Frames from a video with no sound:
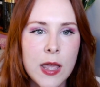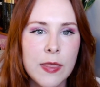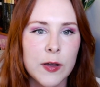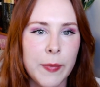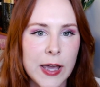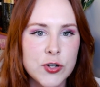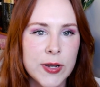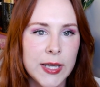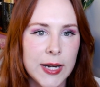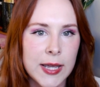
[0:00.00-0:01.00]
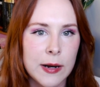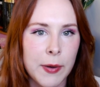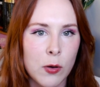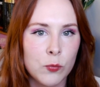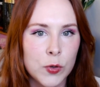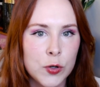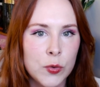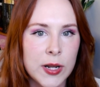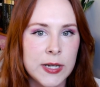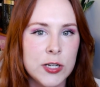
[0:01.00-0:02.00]
They're badgering Gideon about
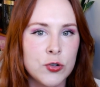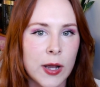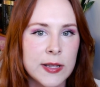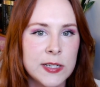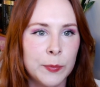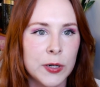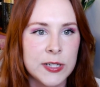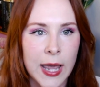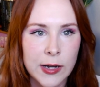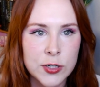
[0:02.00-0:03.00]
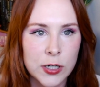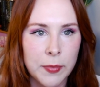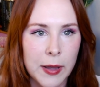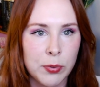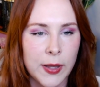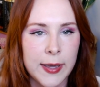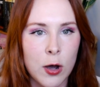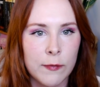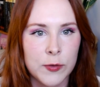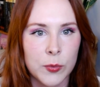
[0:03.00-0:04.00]
Rune, and he tries to protect her by playing
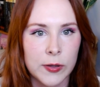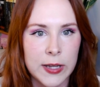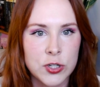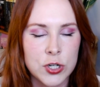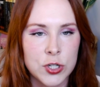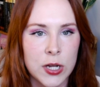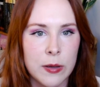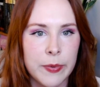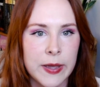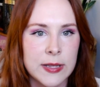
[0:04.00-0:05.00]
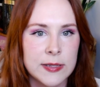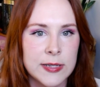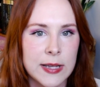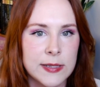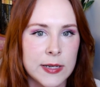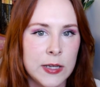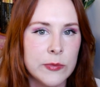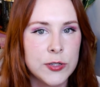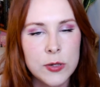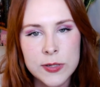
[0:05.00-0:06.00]
off the relationship and says that he
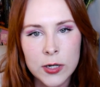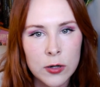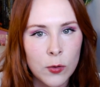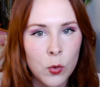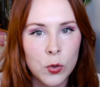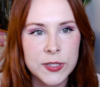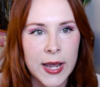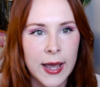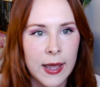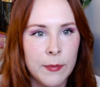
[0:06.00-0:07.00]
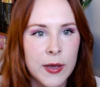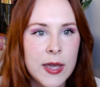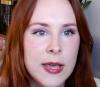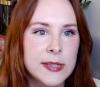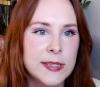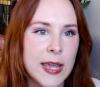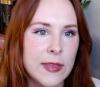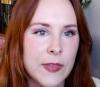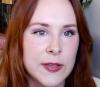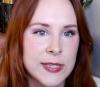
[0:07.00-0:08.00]
was using her the whole time, saying
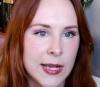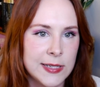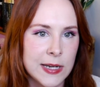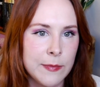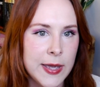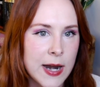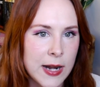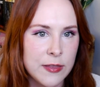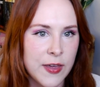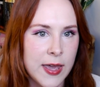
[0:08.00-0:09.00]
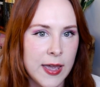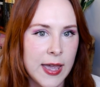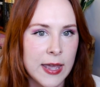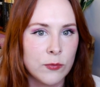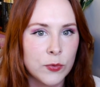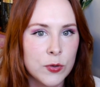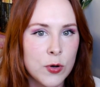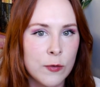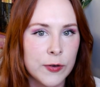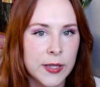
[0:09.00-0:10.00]
that the sex didn't mean anything, and Rune
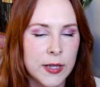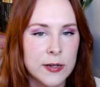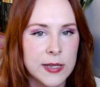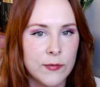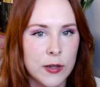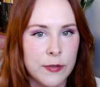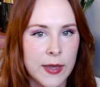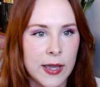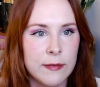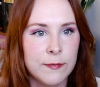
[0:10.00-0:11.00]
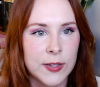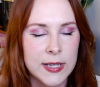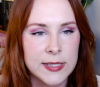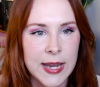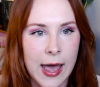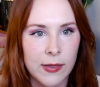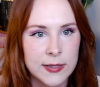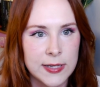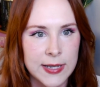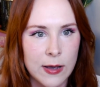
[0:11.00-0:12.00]
overhears everything and flees to
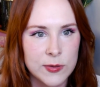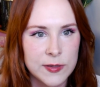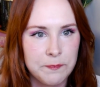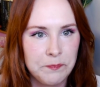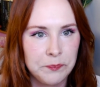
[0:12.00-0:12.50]
Alex's house.